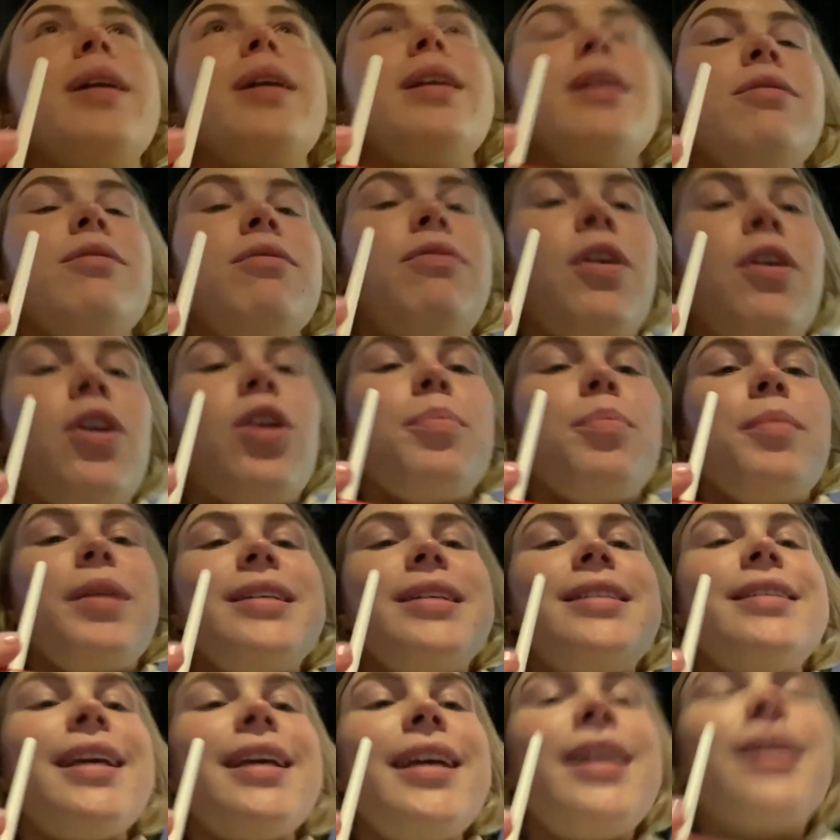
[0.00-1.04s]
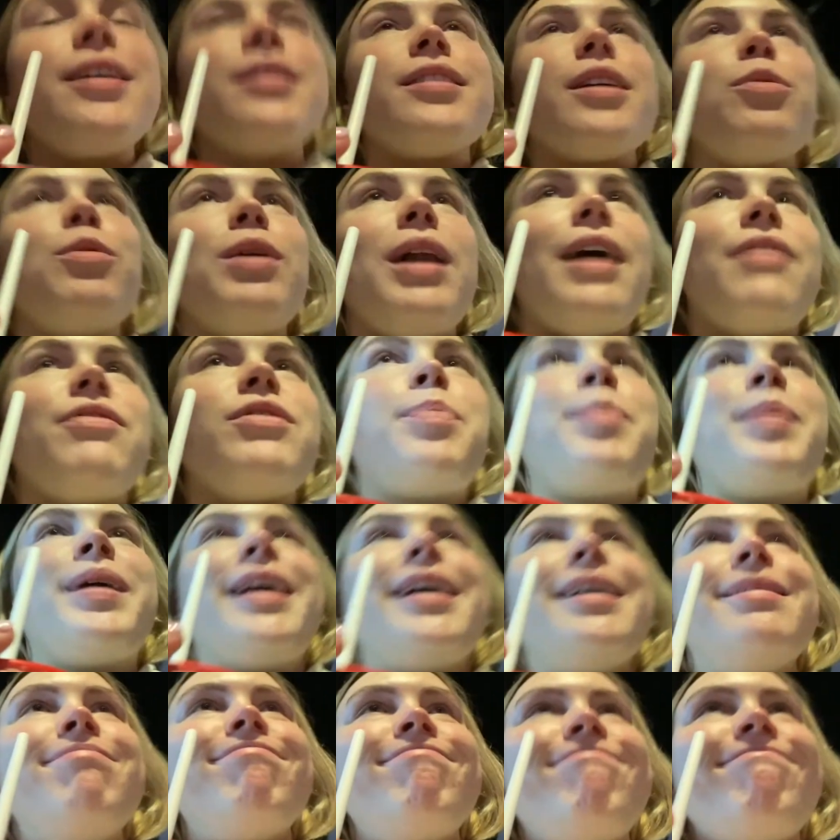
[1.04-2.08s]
I didn't fuck up my seat, because I will have to pee.